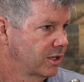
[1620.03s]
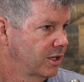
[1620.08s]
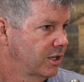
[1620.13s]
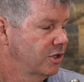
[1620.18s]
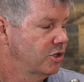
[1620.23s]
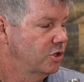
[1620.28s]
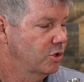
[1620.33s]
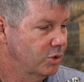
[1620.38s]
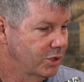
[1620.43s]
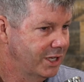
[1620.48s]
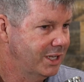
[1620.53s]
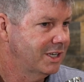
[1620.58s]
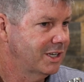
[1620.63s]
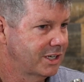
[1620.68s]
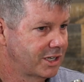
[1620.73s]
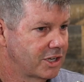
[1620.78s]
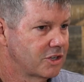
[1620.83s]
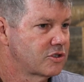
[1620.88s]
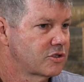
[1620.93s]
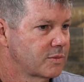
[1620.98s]
You need an
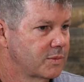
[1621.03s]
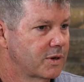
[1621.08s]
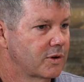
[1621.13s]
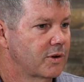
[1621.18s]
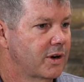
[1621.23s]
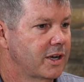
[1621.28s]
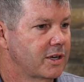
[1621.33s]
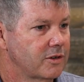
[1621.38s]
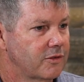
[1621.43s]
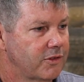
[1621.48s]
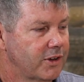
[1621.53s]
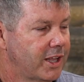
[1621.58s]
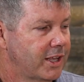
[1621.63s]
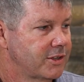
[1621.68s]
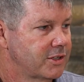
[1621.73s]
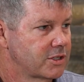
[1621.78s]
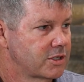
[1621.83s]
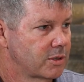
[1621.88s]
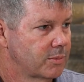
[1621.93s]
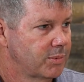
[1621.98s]
instrument rating to fly
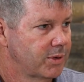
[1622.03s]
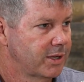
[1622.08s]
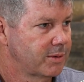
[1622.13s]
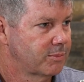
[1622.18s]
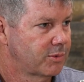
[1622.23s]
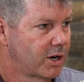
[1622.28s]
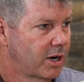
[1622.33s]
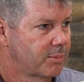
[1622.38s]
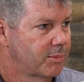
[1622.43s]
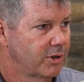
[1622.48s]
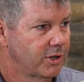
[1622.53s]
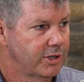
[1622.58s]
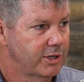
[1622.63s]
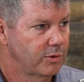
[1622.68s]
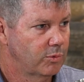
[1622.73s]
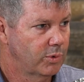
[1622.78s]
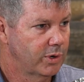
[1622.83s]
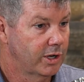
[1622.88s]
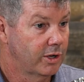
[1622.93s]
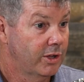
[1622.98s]
this airplane properly and
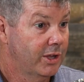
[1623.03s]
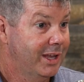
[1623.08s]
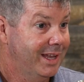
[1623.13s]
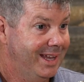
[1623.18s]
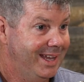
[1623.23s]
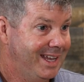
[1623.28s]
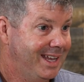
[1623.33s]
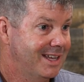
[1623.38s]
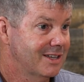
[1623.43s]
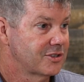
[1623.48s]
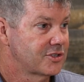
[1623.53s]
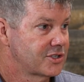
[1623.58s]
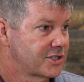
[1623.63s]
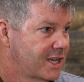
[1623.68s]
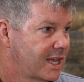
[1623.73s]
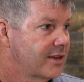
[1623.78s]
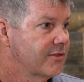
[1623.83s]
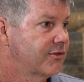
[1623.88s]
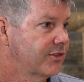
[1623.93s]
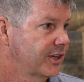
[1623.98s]
well and
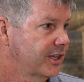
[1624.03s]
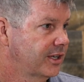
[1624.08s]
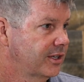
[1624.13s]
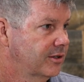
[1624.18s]
safely.